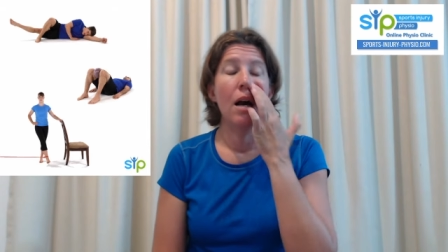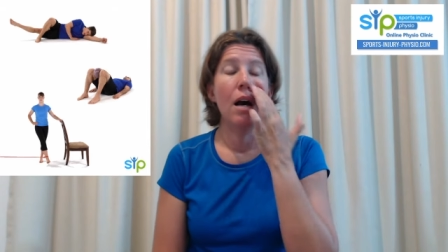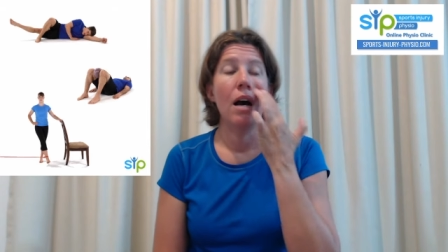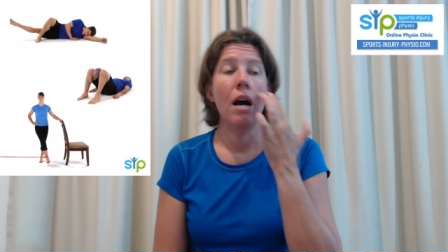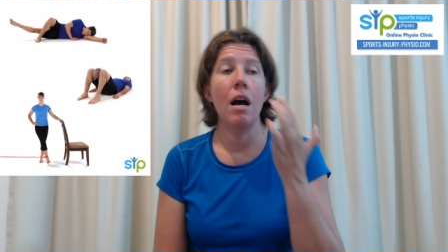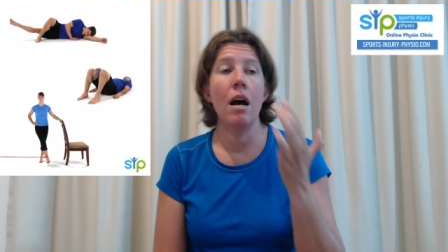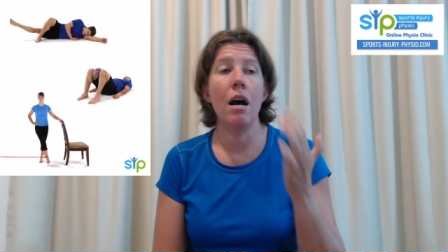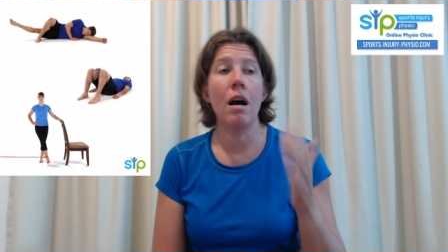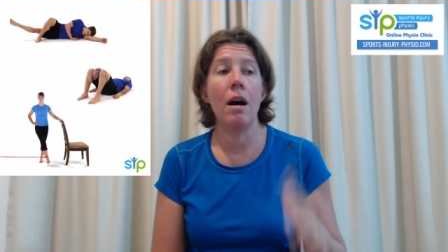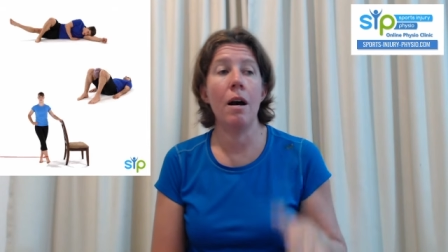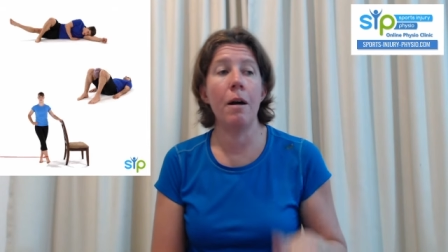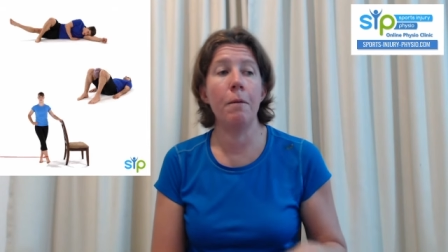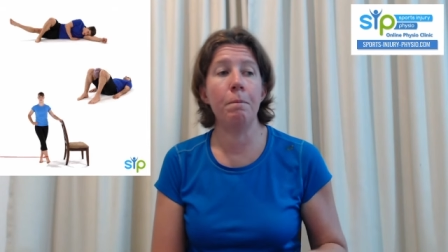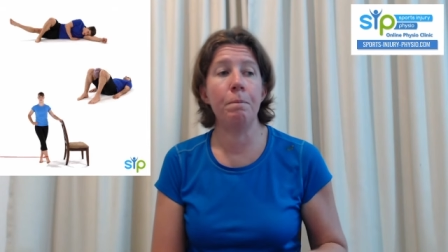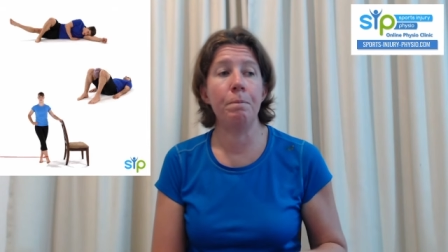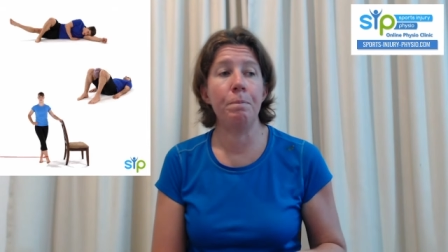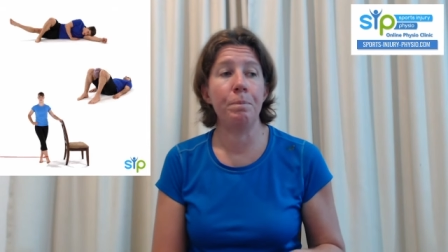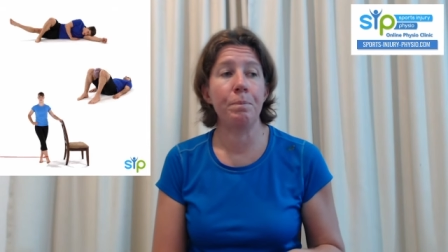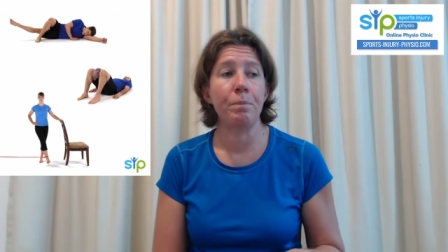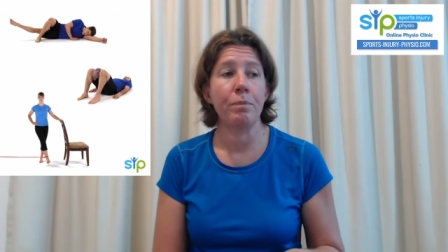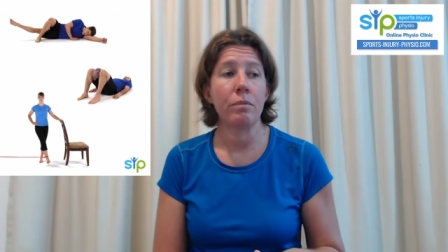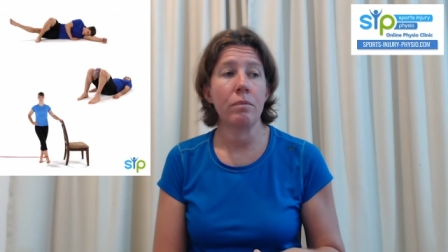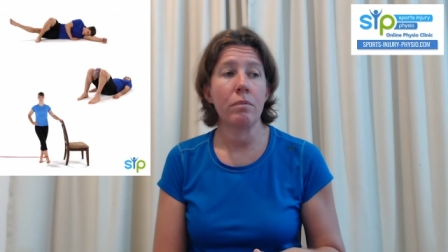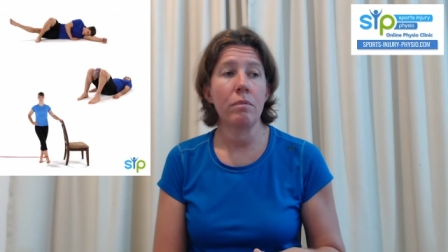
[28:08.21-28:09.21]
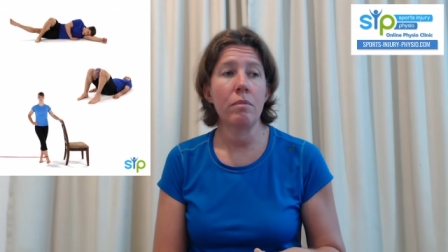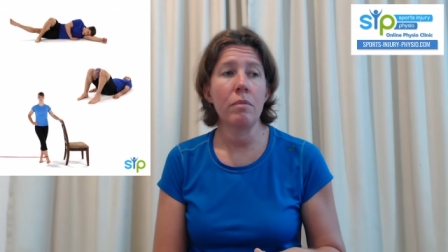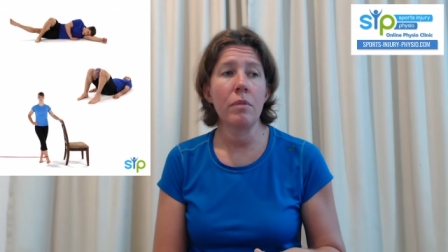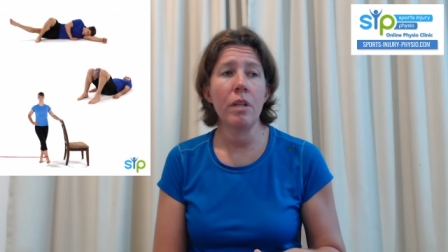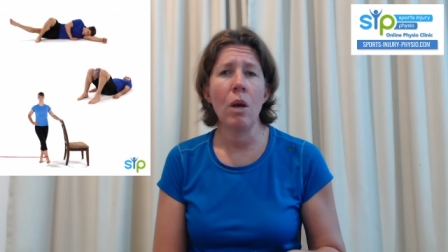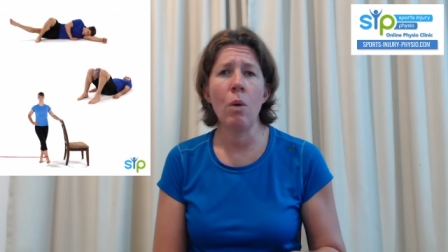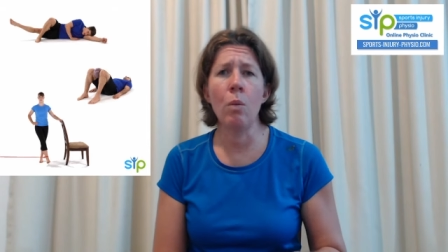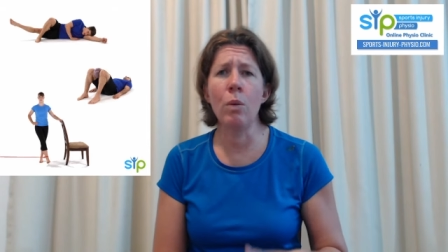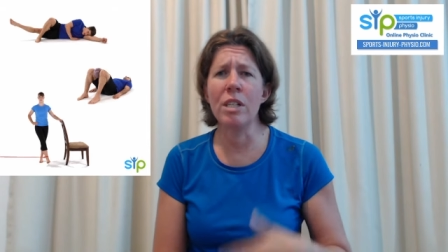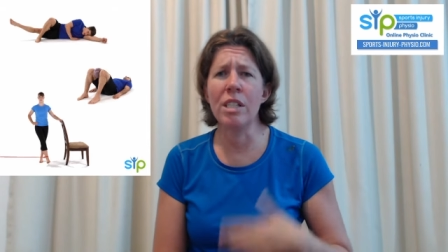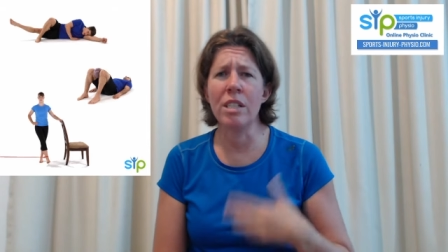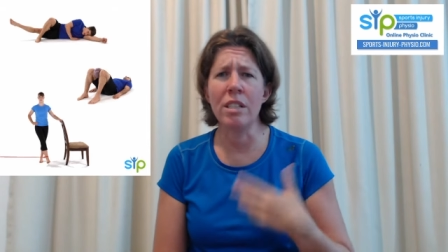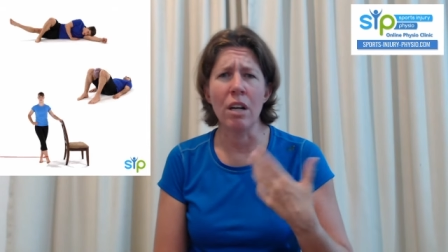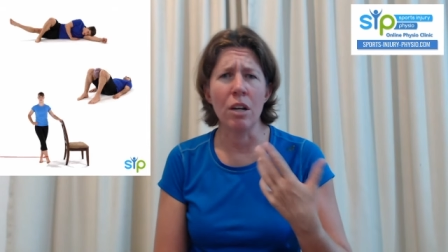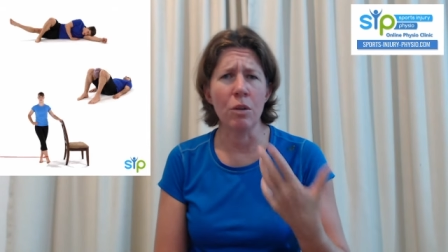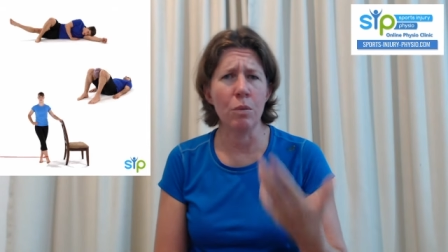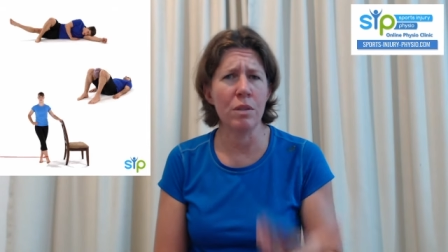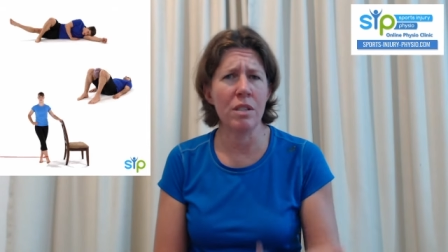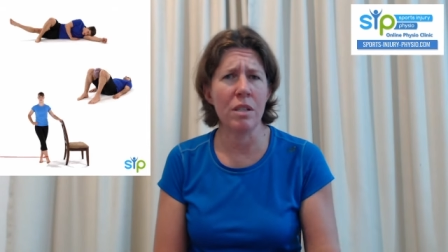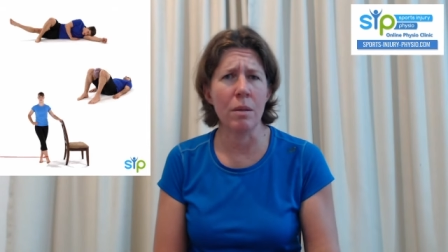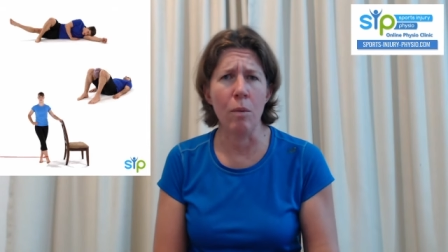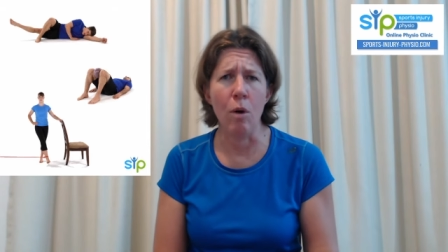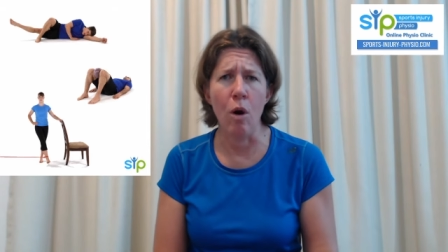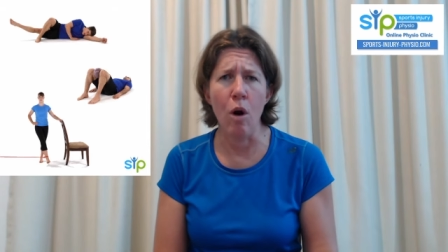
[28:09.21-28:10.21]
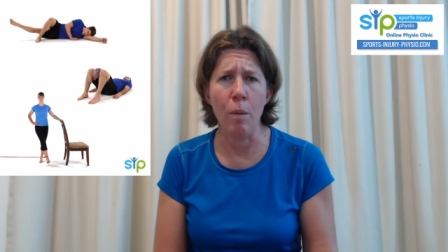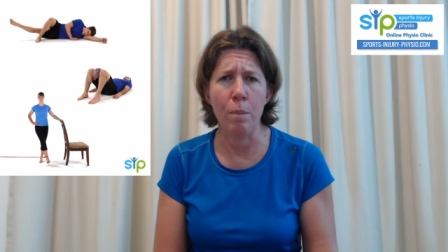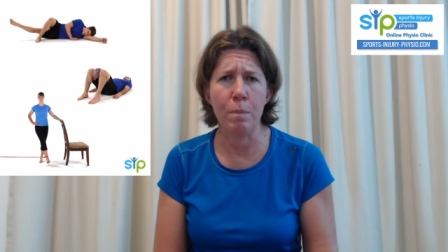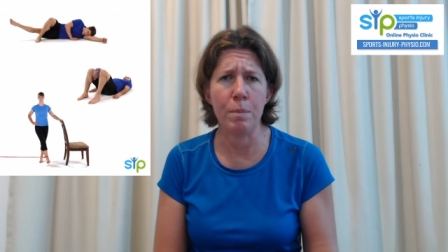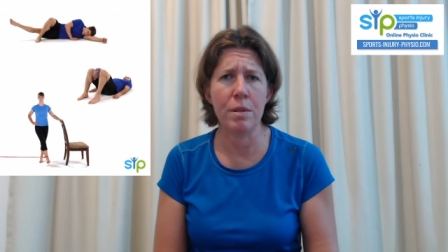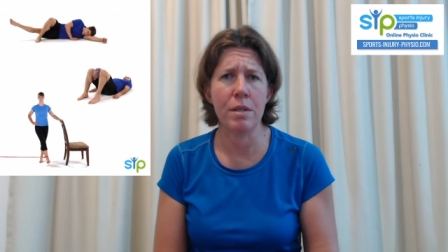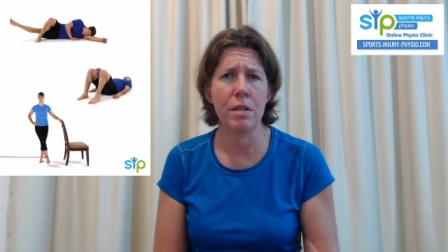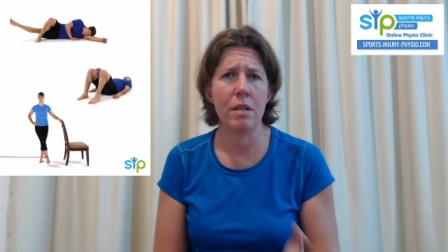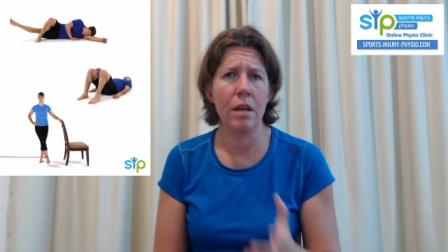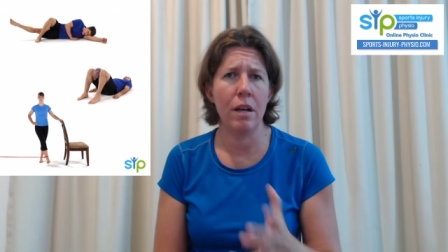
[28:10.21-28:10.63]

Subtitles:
We'll start with some hops